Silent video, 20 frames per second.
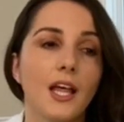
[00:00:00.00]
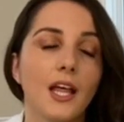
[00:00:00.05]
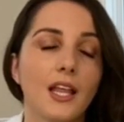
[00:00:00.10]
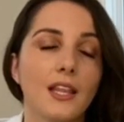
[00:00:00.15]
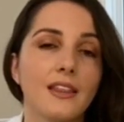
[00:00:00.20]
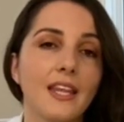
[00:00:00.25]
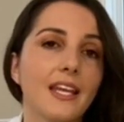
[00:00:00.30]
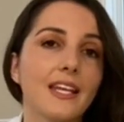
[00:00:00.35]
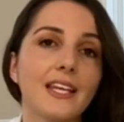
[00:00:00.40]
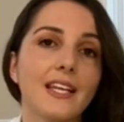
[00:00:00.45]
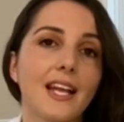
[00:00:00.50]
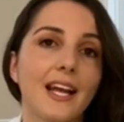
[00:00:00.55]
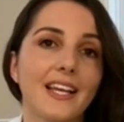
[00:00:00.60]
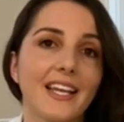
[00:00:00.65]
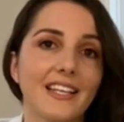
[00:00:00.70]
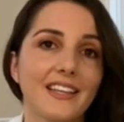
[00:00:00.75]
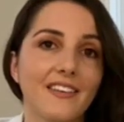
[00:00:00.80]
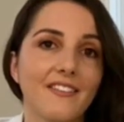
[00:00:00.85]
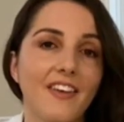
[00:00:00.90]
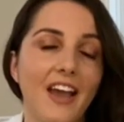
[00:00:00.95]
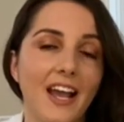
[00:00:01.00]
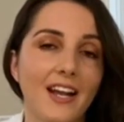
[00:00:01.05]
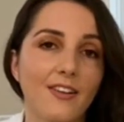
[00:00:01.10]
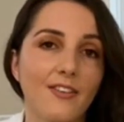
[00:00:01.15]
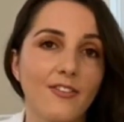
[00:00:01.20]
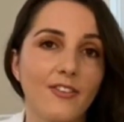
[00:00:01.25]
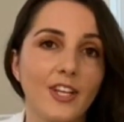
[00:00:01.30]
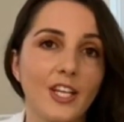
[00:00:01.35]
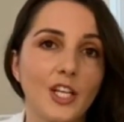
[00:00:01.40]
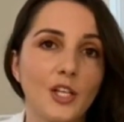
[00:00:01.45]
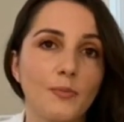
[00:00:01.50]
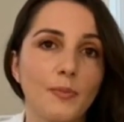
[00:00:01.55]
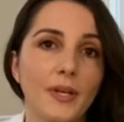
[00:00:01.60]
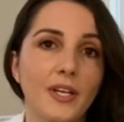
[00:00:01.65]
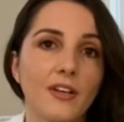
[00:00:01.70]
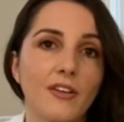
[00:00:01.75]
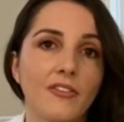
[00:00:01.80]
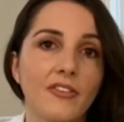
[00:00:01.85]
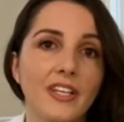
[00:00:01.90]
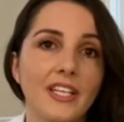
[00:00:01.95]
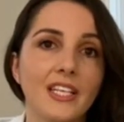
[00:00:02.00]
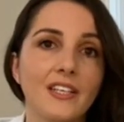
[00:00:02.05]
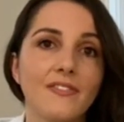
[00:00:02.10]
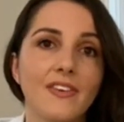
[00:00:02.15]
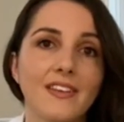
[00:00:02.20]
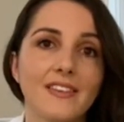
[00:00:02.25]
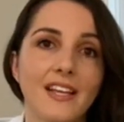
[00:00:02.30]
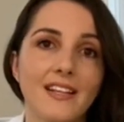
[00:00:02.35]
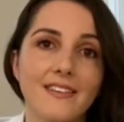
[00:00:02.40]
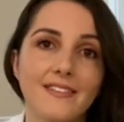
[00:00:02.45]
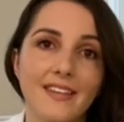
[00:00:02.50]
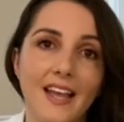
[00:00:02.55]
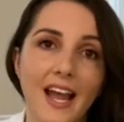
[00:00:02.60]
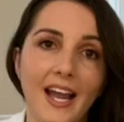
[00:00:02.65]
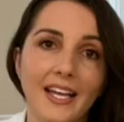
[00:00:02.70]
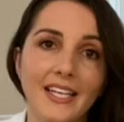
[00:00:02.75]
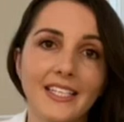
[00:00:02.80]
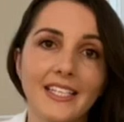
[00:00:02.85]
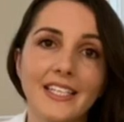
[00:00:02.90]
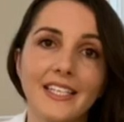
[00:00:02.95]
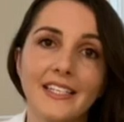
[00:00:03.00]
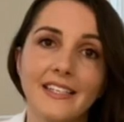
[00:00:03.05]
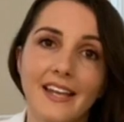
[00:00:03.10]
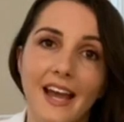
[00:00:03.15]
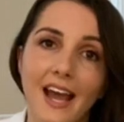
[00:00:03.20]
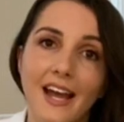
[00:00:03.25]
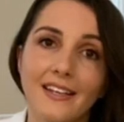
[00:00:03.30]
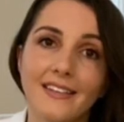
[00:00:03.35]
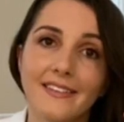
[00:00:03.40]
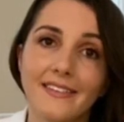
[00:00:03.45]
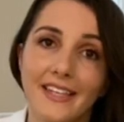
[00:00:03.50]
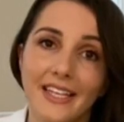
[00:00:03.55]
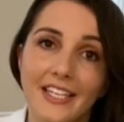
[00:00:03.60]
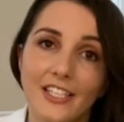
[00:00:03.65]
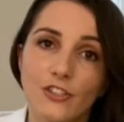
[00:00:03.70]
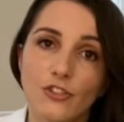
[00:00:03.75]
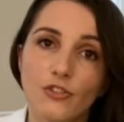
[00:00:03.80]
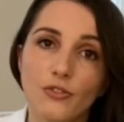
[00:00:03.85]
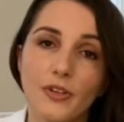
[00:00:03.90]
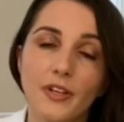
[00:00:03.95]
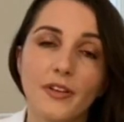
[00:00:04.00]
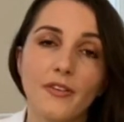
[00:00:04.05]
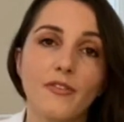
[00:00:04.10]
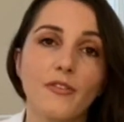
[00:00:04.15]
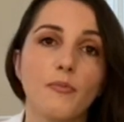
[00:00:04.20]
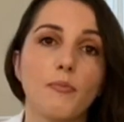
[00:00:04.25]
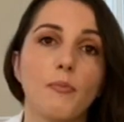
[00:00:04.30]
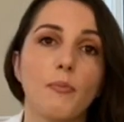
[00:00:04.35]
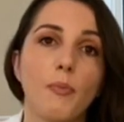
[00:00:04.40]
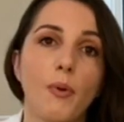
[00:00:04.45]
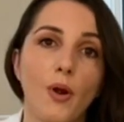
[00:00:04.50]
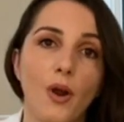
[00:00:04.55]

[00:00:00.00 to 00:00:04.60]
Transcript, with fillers: They cannot get the vaccine because even the tiny non-dangerous